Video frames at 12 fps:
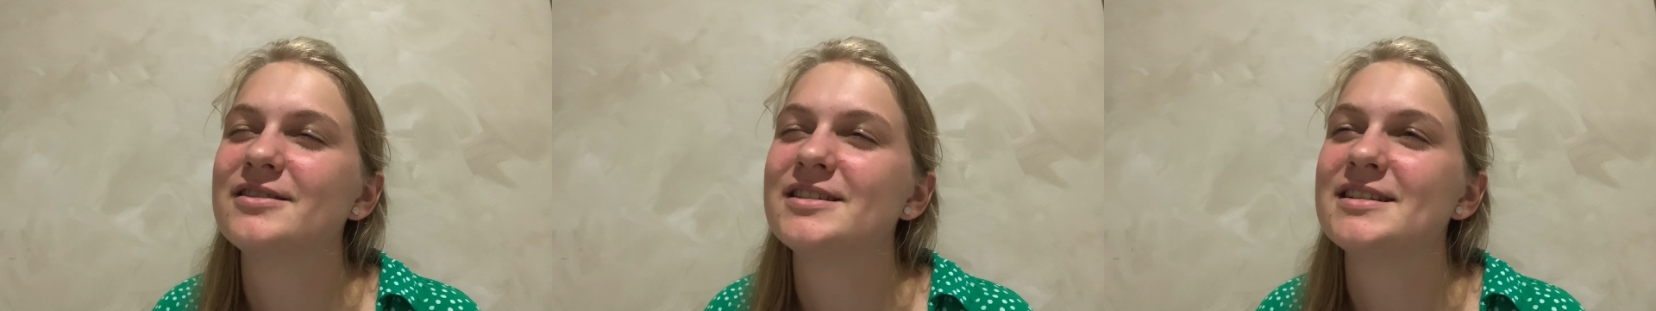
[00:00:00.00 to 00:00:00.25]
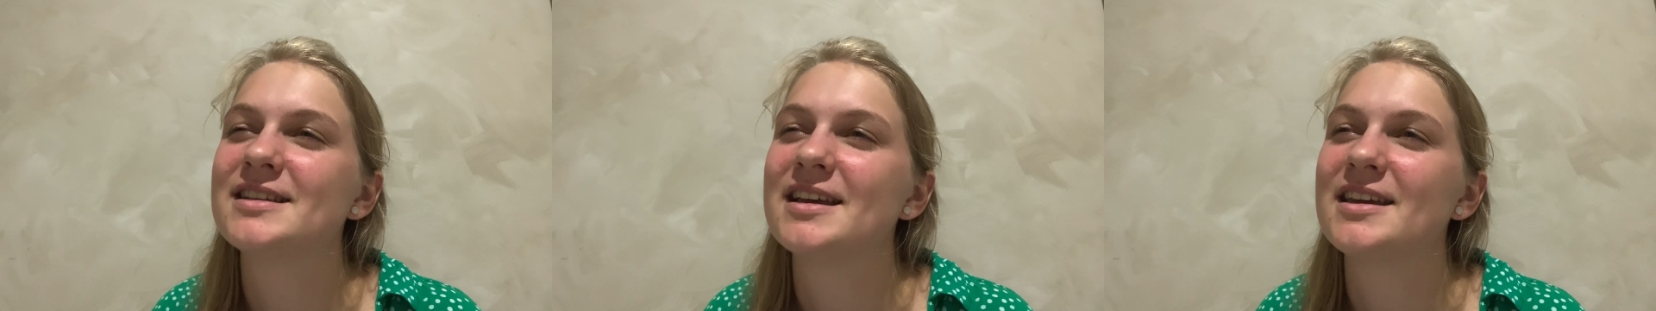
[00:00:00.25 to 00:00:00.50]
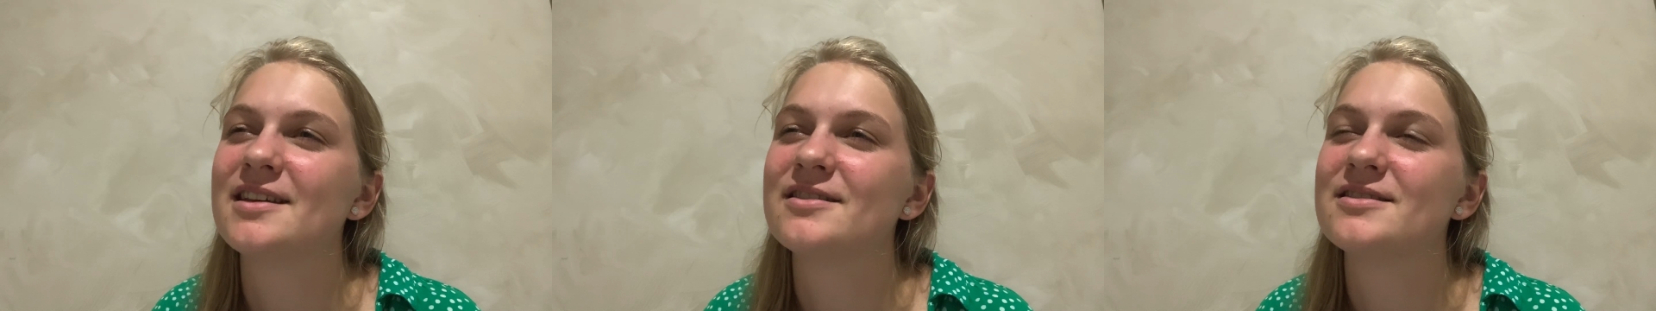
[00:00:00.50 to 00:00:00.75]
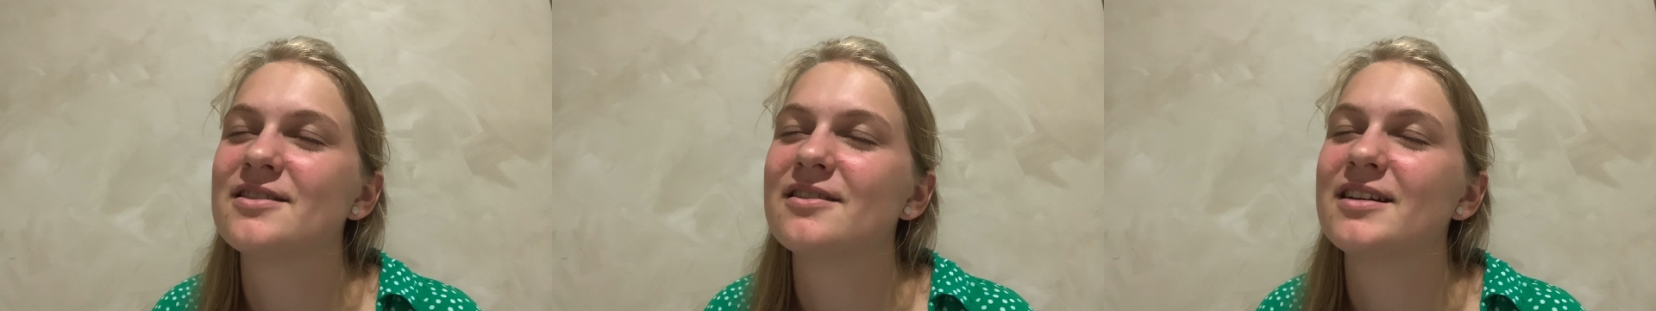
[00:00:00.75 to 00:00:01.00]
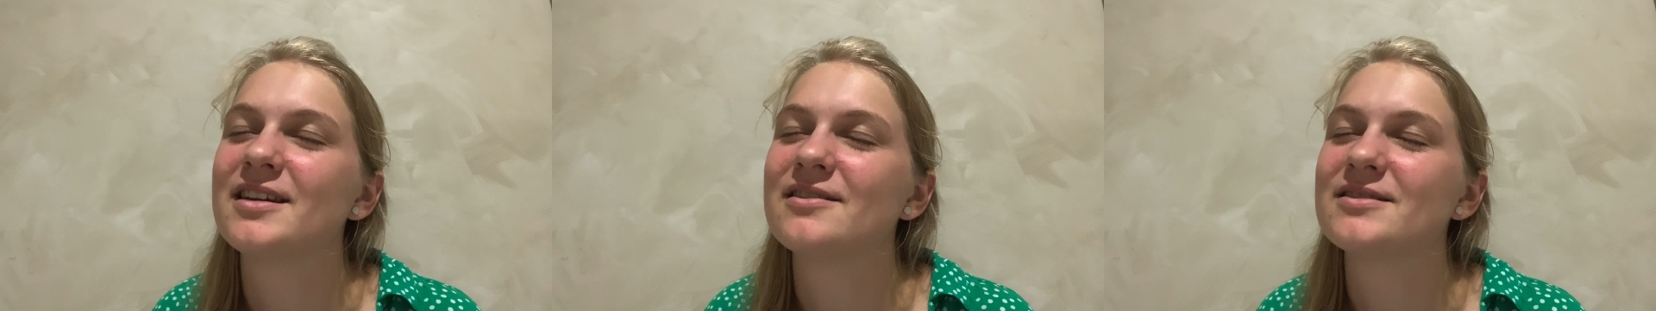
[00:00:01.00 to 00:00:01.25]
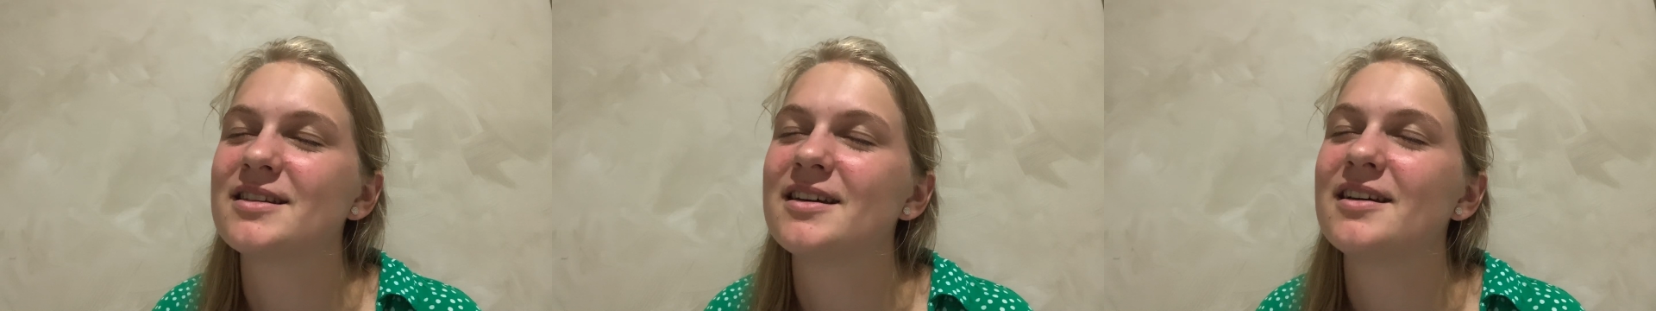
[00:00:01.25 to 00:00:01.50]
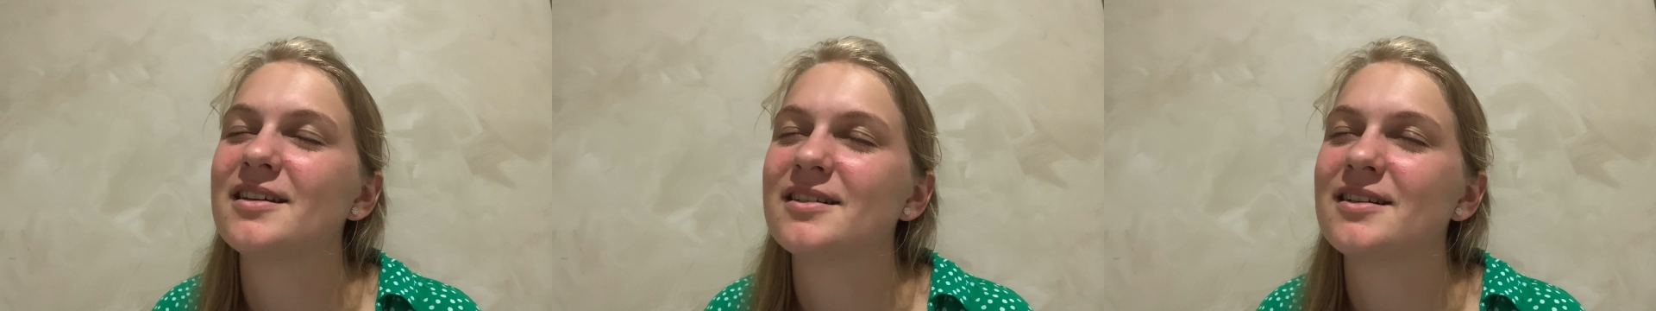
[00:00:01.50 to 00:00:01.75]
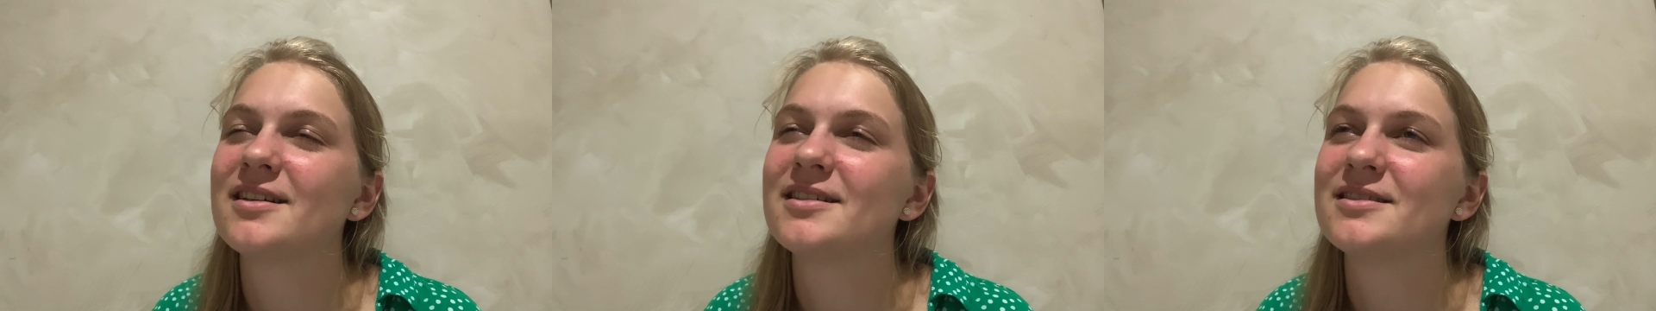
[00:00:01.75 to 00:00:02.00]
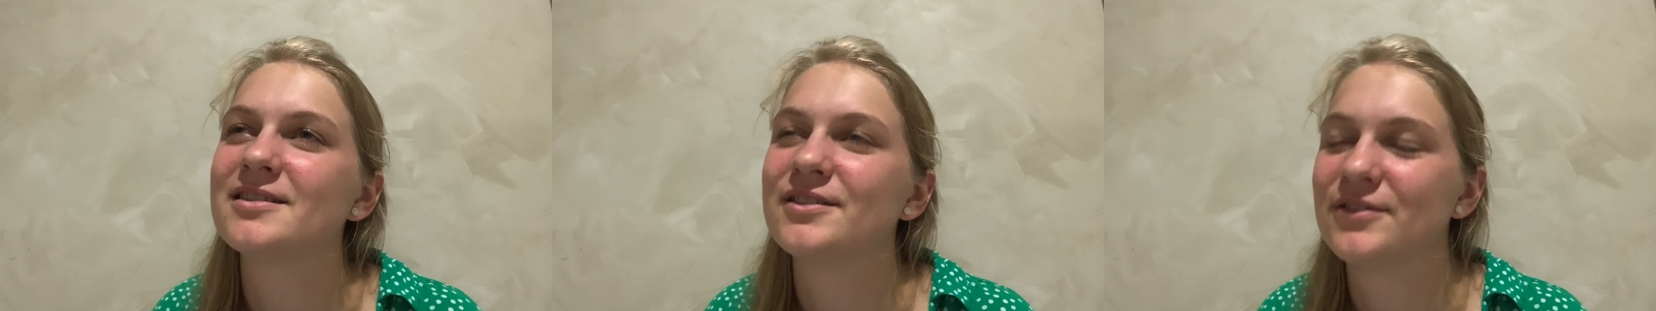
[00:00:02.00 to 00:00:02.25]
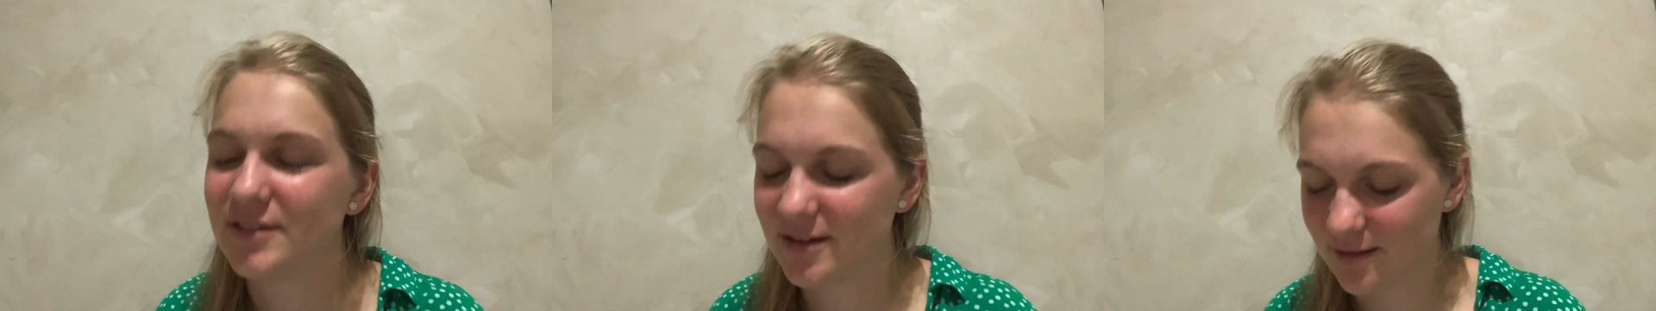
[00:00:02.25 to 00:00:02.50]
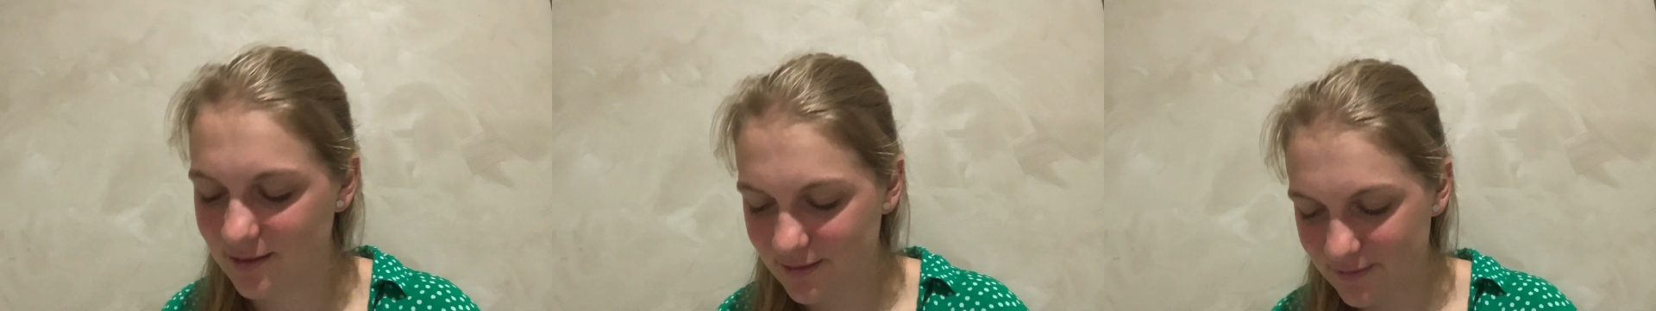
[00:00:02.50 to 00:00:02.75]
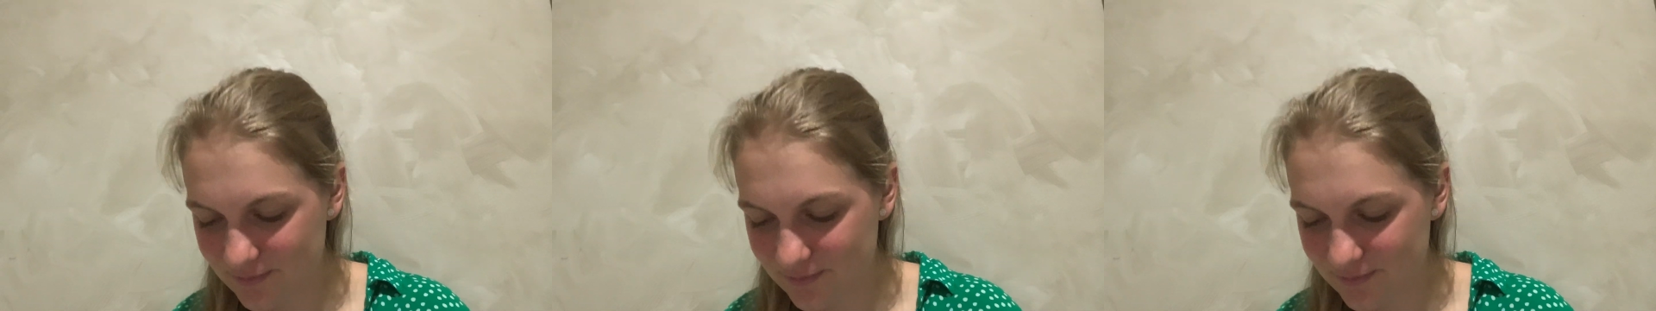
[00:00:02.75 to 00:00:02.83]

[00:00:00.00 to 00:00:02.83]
She's like, Hillsong. And I was like, I should have figured.